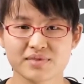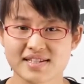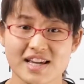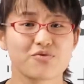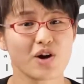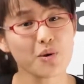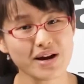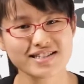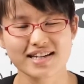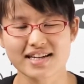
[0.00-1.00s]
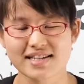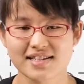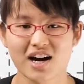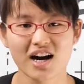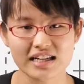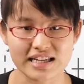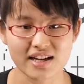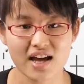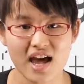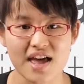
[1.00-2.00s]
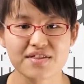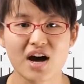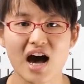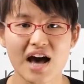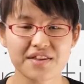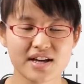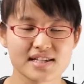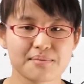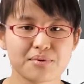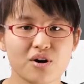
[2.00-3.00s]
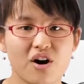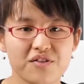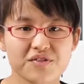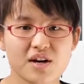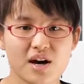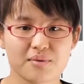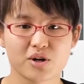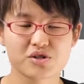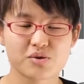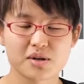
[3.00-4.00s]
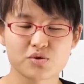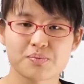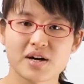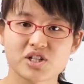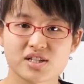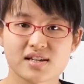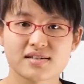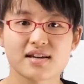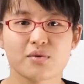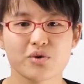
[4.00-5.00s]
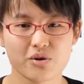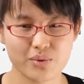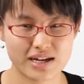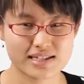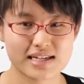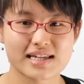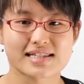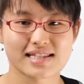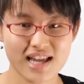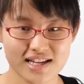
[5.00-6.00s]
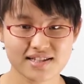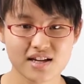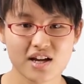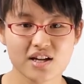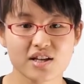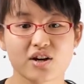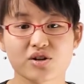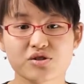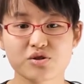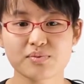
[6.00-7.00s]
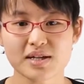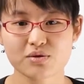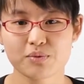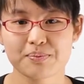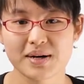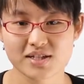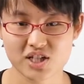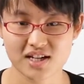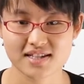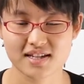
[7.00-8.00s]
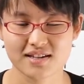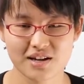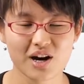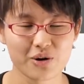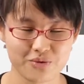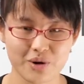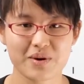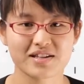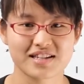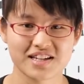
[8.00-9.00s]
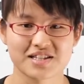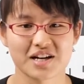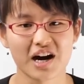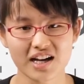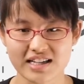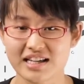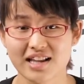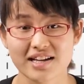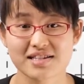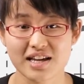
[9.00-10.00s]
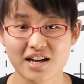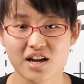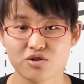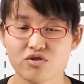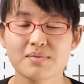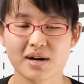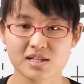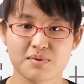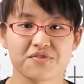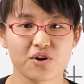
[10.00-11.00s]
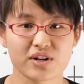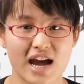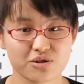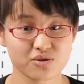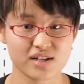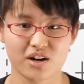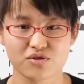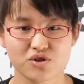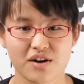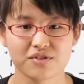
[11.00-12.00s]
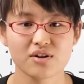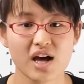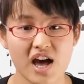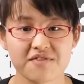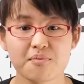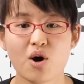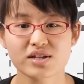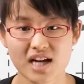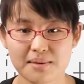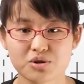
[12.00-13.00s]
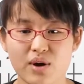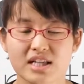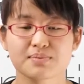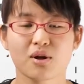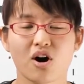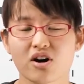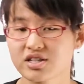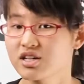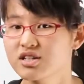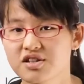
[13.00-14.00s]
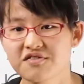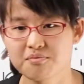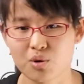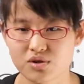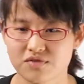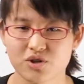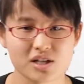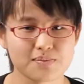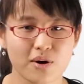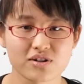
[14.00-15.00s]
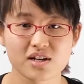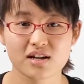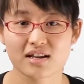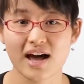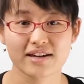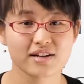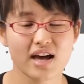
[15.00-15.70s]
say, railway tickets early, and the other example of consumers who purchases railway tickets late. The consumers who purchase railway tickets early, like say 3 months before the actual date of travel, have more time to explore alternative modes of transport, like